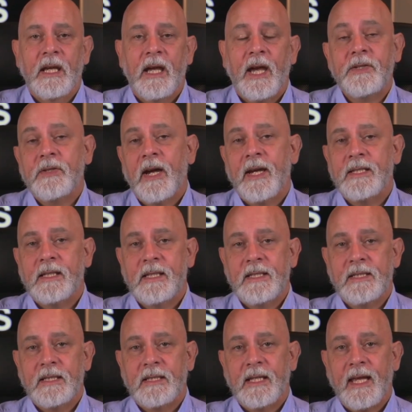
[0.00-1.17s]
I try to
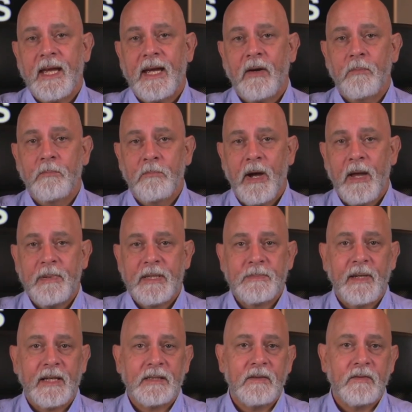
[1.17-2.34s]
consider how my
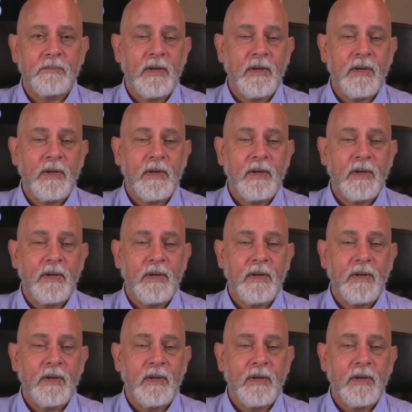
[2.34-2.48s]
perspective